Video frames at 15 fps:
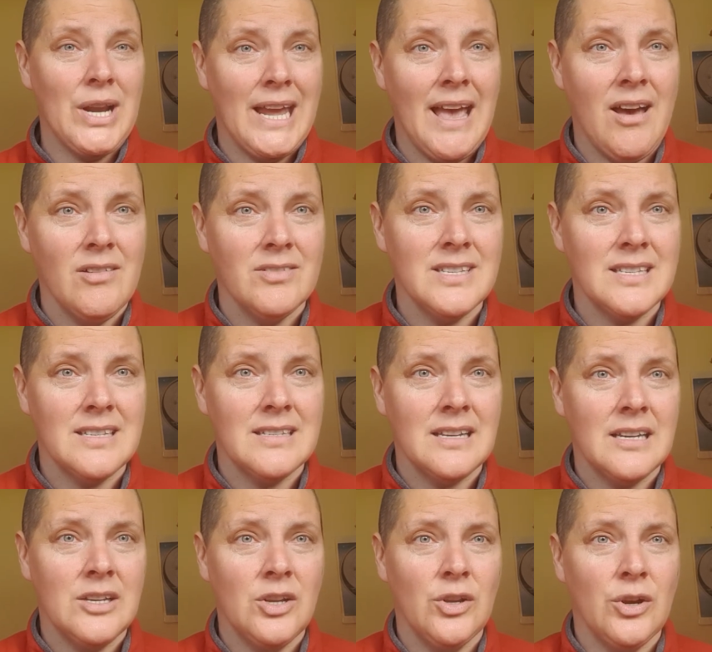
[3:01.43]
else,
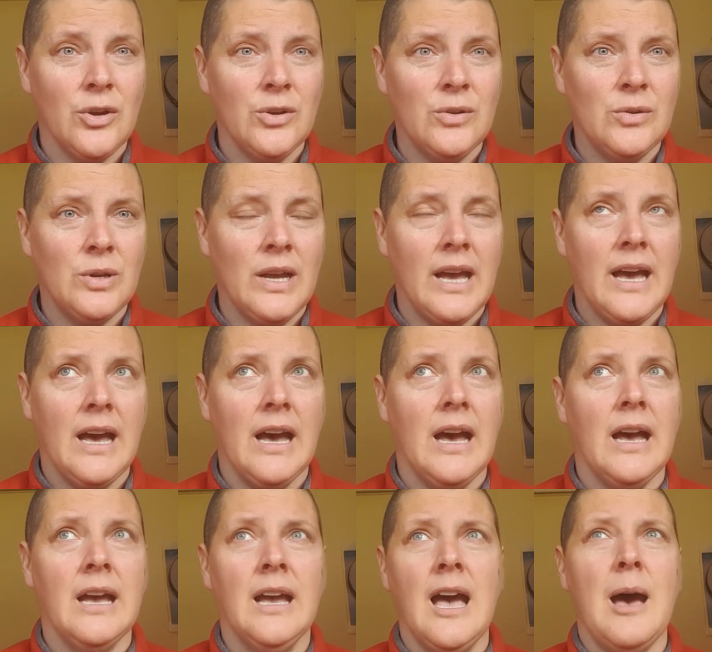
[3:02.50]

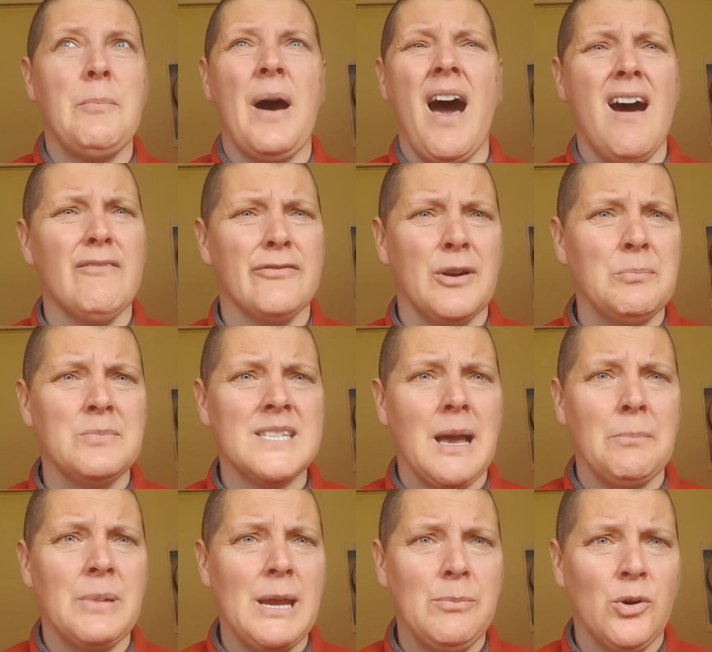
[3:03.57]
apart from some
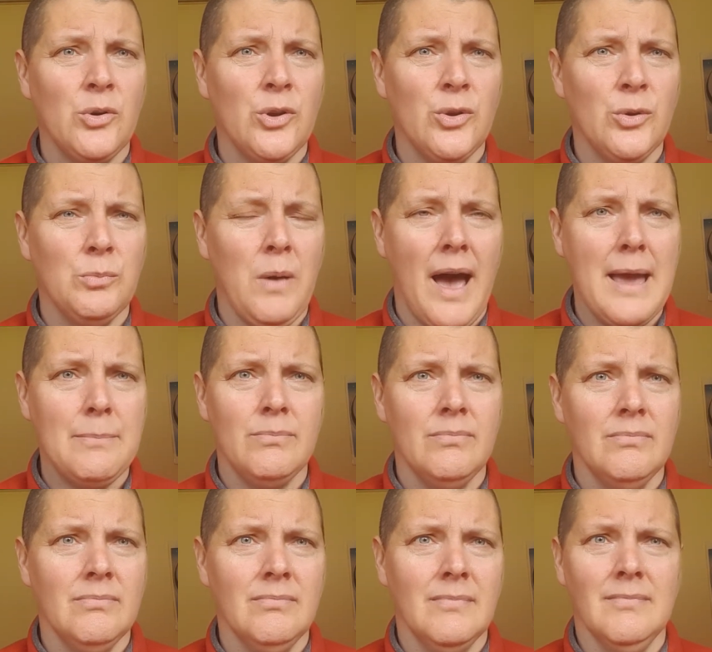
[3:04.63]
people who might
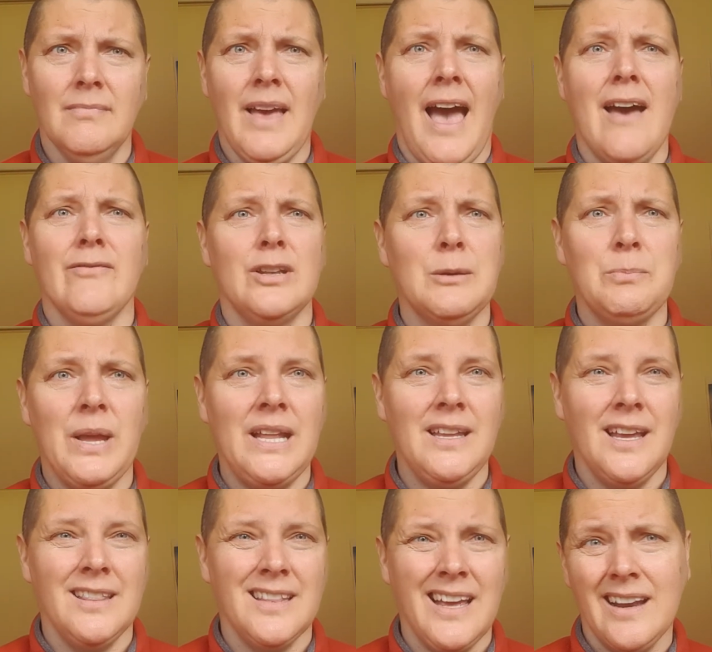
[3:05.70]
have an
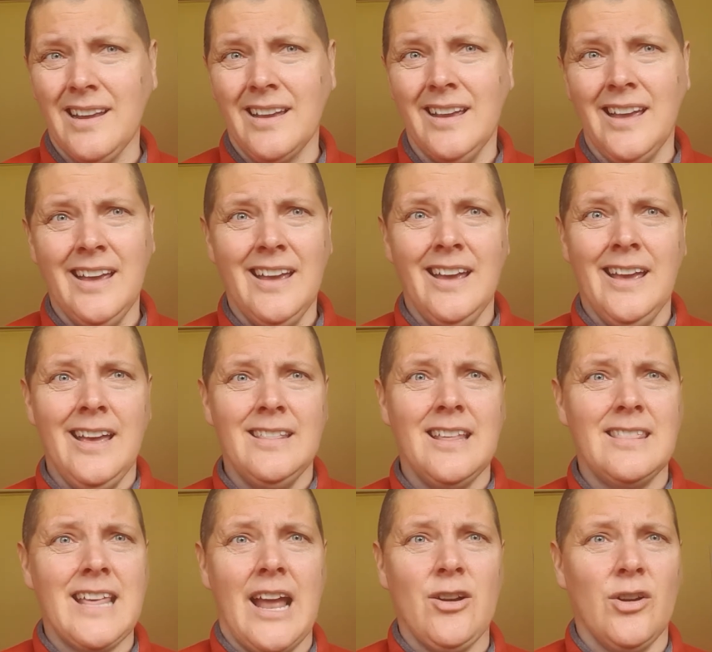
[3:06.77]
opinion that
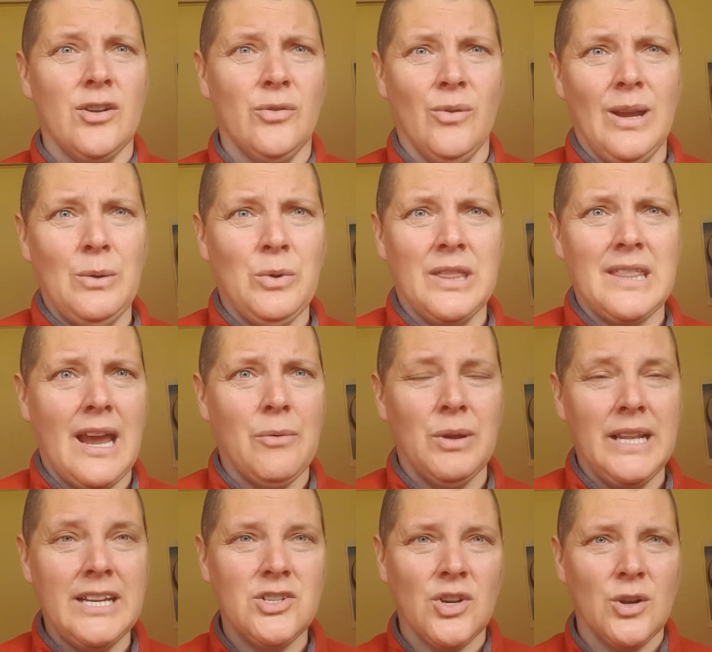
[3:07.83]
they don't agree with their
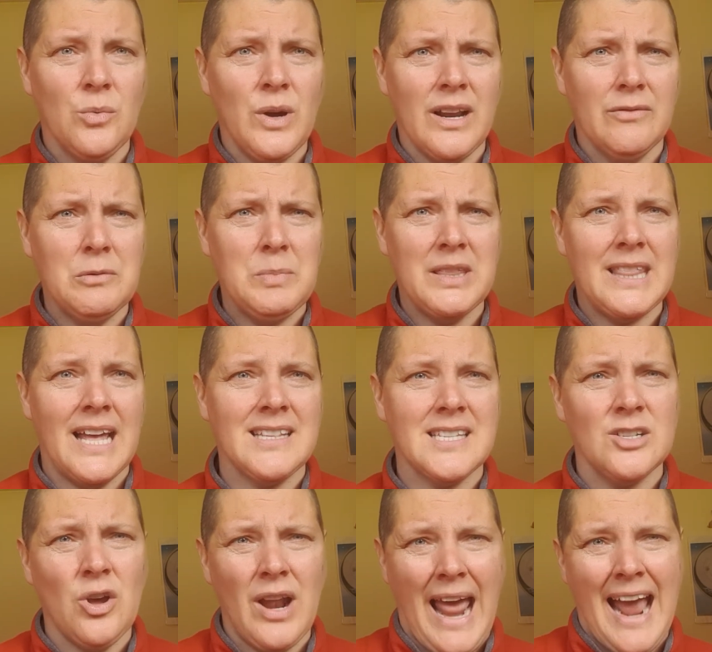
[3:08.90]
religion or whatever, but that's
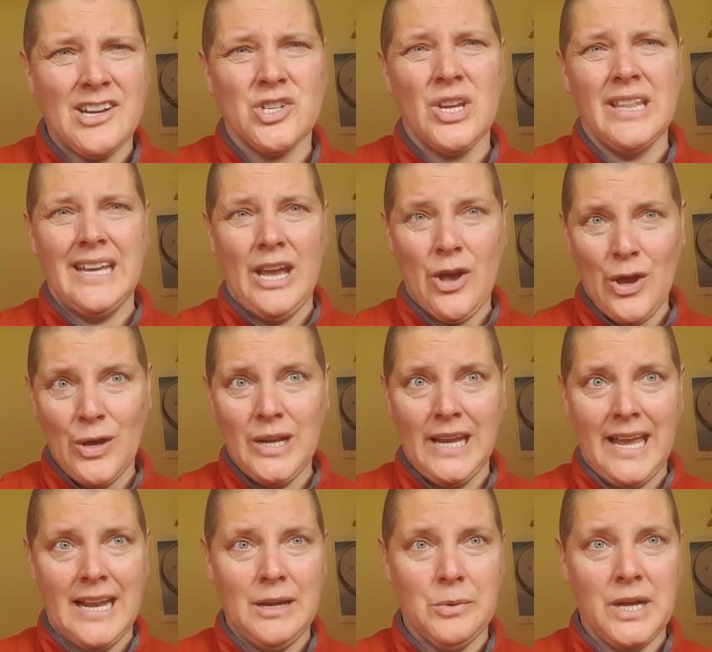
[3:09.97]
not actually hurting
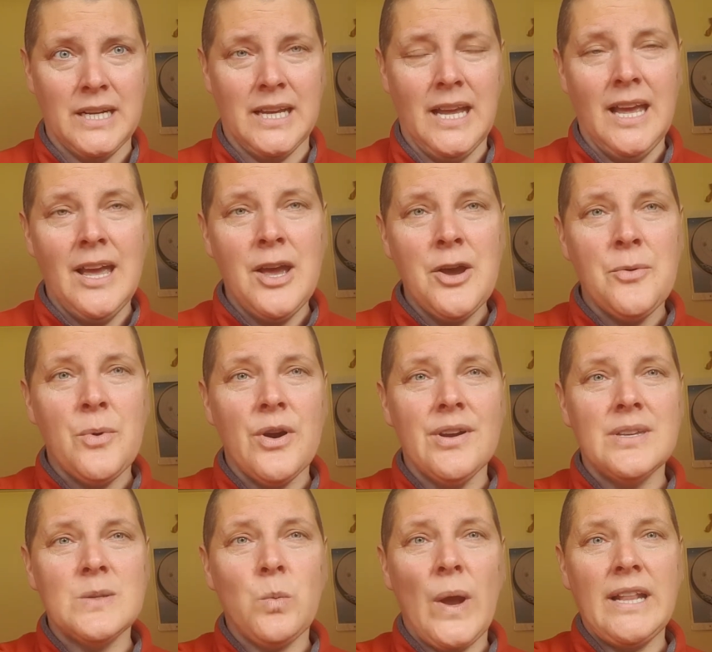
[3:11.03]
anyone.
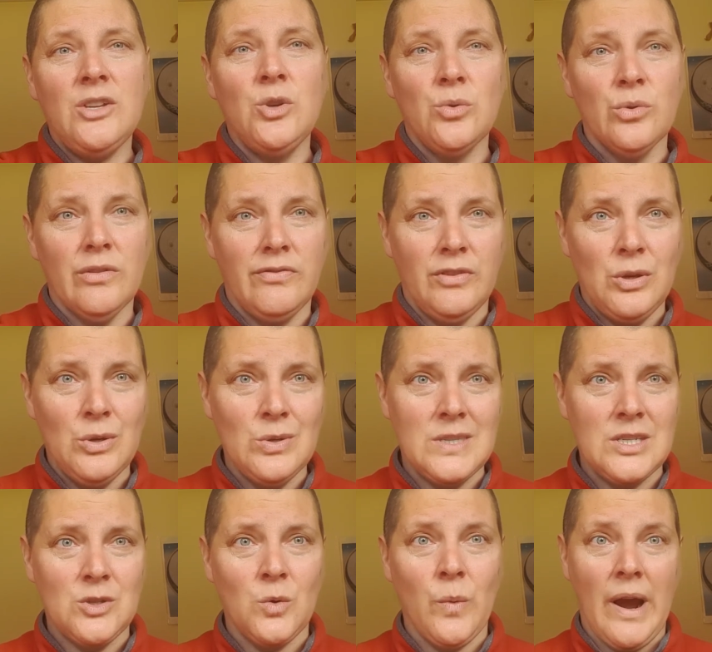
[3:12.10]
Whereas when you refuse
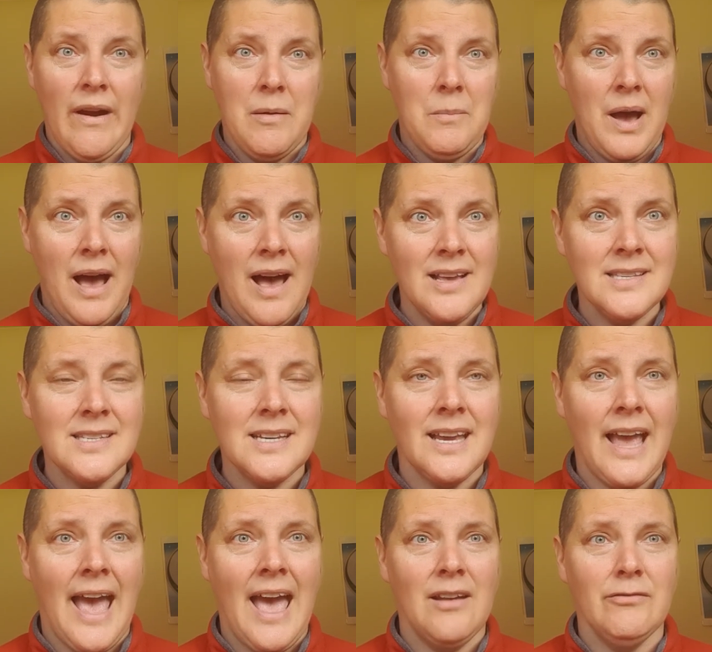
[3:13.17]
to wear a mask
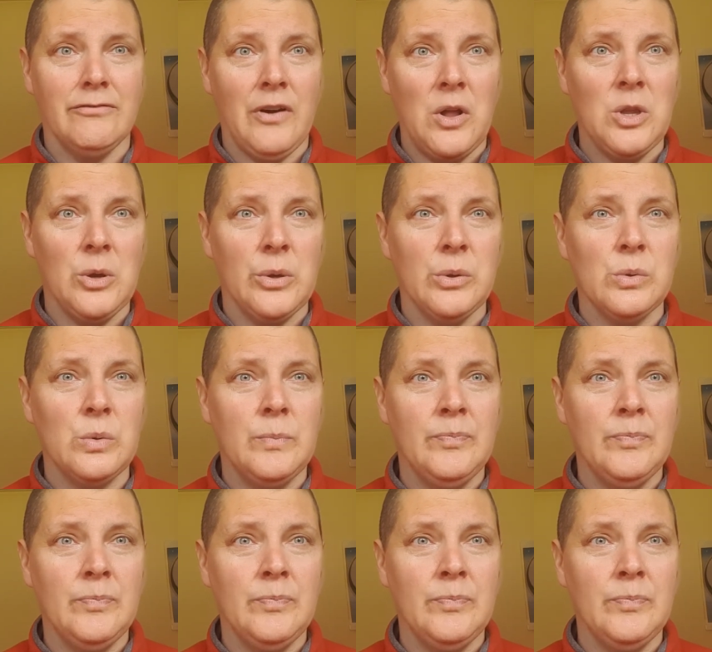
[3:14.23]
and follow